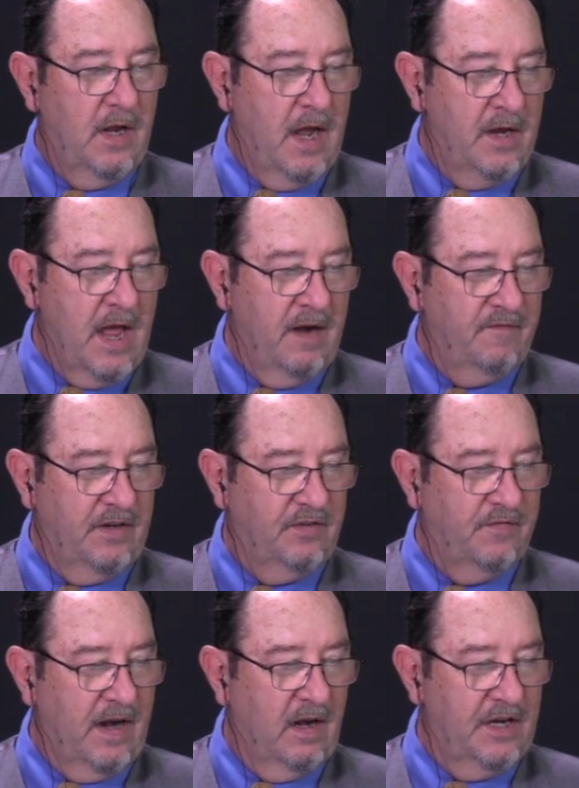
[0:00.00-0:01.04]
uh, non
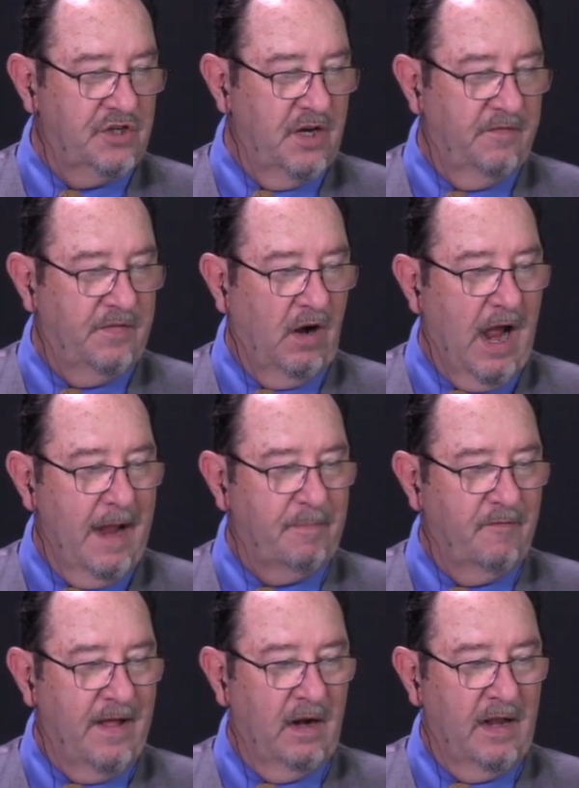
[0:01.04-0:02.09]
invasive ventilation, if they're
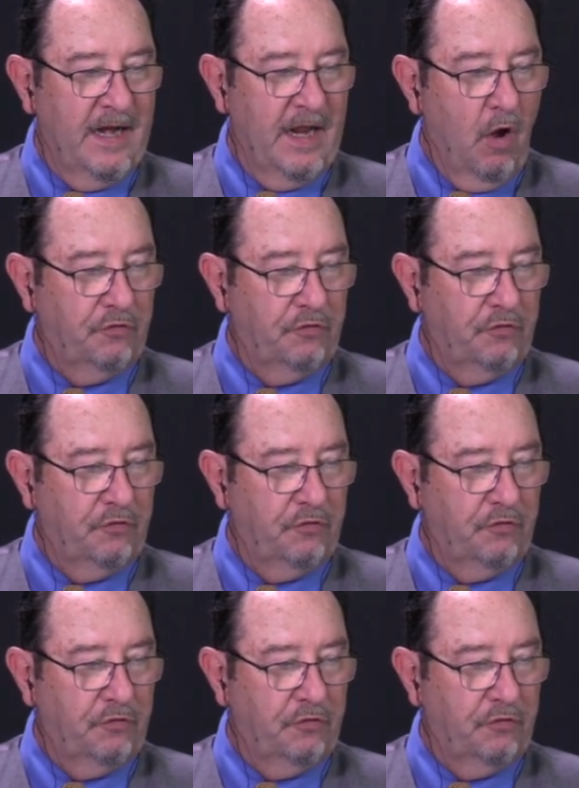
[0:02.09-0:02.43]
hypoventilating,